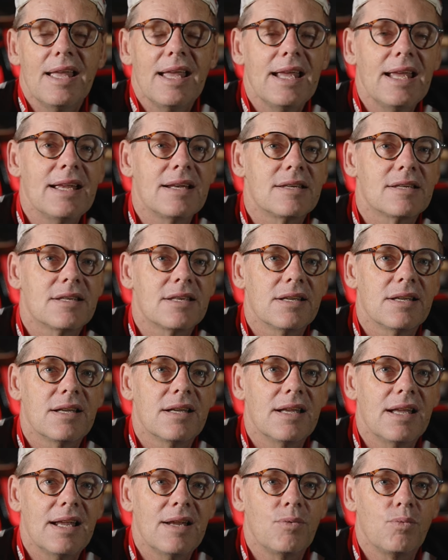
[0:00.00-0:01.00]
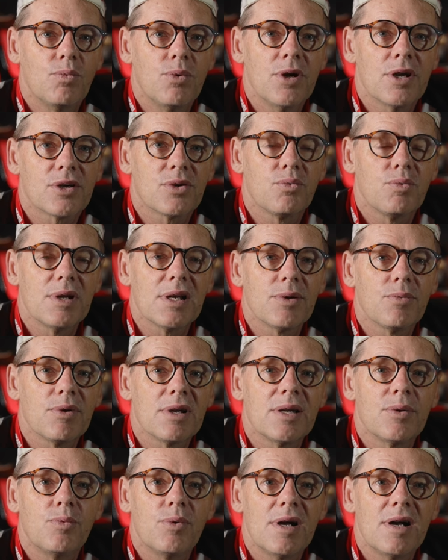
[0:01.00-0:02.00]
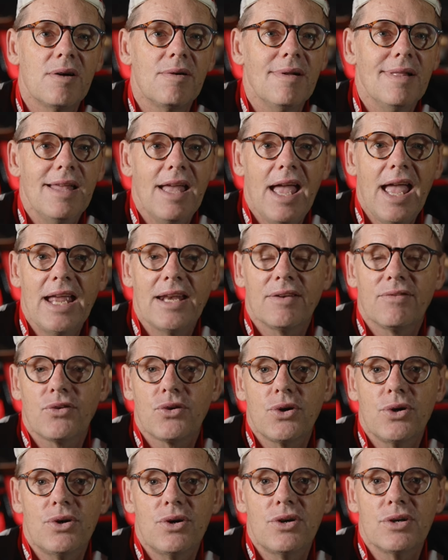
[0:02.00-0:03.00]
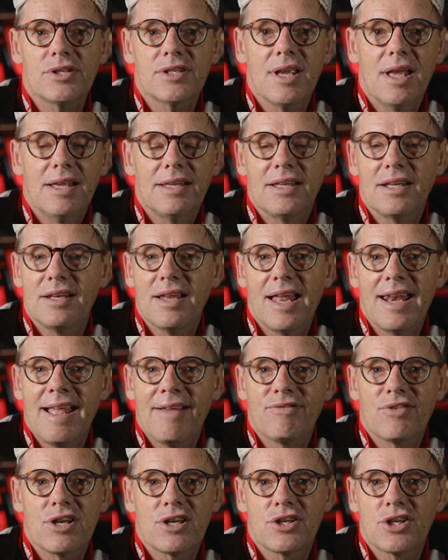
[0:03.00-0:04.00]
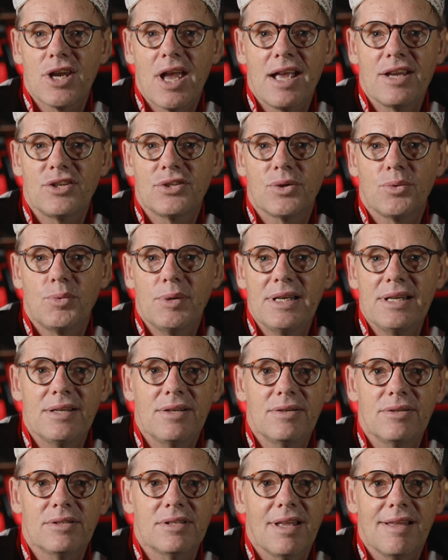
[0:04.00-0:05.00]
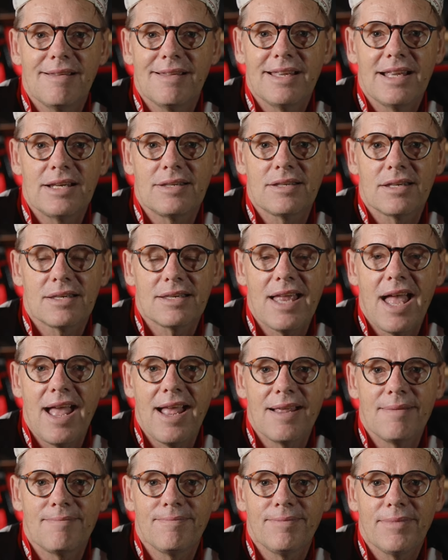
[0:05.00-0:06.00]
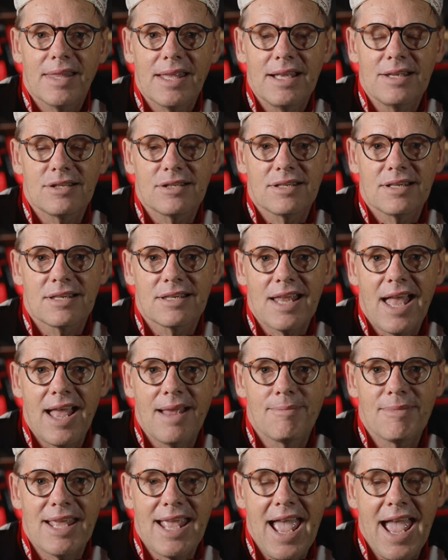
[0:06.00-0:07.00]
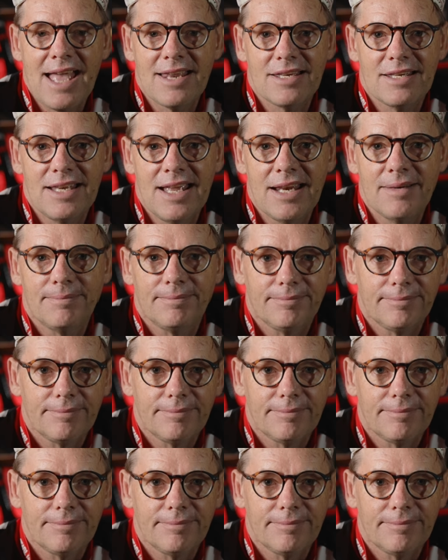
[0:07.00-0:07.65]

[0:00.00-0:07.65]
It works really, really well, and of course you don't have to change your wheels. It's the same cassette